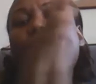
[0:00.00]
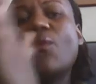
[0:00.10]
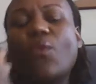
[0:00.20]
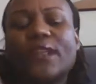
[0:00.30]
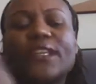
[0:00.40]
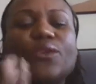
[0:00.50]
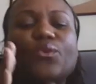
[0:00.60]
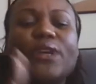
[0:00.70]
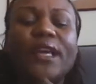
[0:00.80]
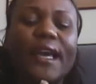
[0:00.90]
what can
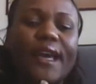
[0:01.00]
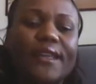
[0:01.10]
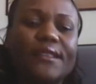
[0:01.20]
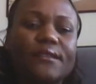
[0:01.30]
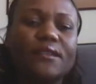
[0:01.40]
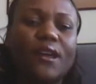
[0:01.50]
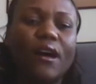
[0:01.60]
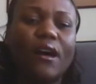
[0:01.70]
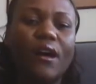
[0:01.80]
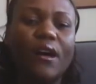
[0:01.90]
we add?
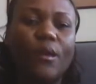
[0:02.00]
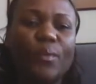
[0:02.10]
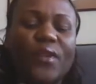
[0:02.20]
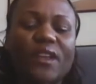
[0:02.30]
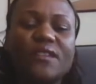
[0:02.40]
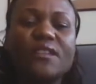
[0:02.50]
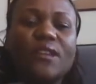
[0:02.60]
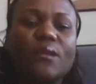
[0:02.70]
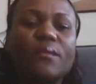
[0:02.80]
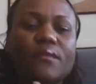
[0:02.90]
In
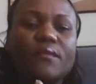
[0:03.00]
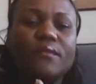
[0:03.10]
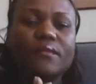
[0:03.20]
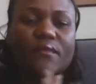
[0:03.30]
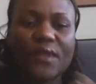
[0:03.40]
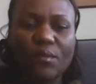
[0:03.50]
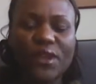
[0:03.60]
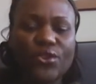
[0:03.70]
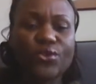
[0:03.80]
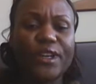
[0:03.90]
STEM
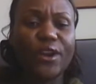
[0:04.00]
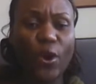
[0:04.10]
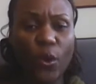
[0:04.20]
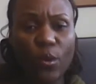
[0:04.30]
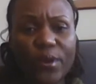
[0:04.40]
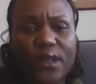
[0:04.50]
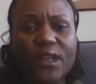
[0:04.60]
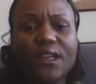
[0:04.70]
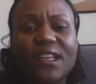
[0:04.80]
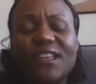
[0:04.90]
Mentoring Hope
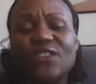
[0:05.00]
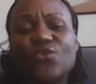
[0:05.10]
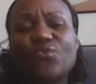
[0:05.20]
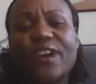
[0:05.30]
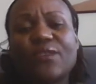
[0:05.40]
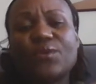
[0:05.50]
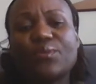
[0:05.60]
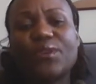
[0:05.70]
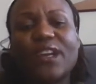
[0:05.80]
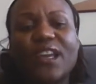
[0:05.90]
is where we
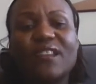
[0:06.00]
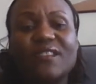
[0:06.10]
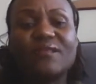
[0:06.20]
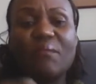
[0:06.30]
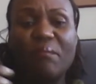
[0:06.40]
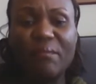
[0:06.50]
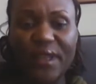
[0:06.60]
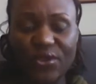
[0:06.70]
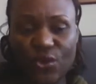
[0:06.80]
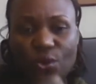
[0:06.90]
bring in
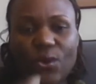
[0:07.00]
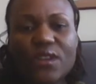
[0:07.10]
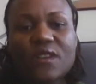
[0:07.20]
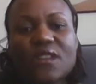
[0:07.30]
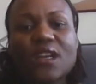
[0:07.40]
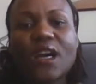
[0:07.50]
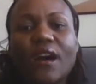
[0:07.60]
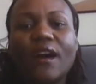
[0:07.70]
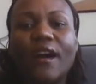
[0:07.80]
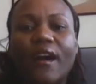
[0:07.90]
mentors,
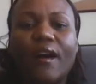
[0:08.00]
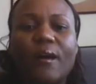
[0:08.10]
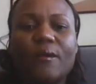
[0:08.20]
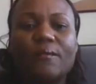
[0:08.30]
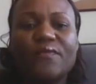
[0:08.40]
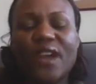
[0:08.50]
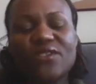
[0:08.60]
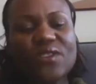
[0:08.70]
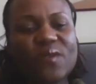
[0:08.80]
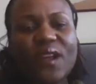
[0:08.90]
not
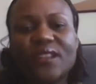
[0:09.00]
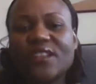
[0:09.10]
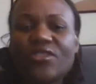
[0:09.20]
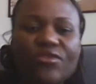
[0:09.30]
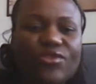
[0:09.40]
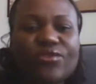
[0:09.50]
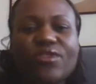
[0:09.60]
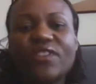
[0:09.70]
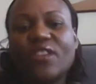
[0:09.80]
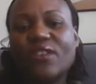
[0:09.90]
just volunteers
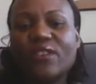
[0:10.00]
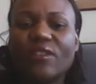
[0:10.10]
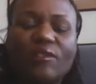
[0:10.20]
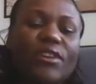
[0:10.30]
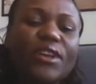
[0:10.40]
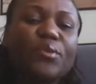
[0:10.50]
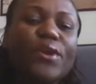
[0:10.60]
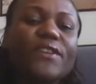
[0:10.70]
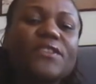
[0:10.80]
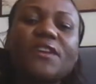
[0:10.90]
during the learning
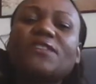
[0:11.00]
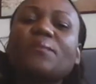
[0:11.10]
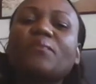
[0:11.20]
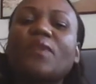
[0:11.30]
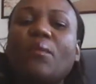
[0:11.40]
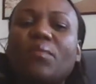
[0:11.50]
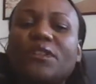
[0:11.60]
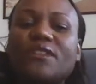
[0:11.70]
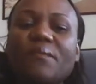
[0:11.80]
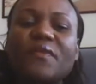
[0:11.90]
process,
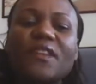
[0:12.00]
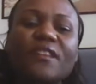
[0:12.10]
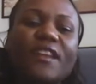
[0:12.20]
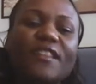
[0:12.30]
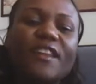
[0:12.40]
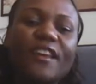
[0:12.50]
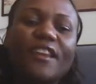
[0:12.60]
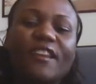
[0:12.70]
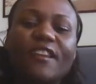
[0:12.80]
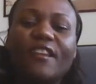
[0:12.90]
but something that they can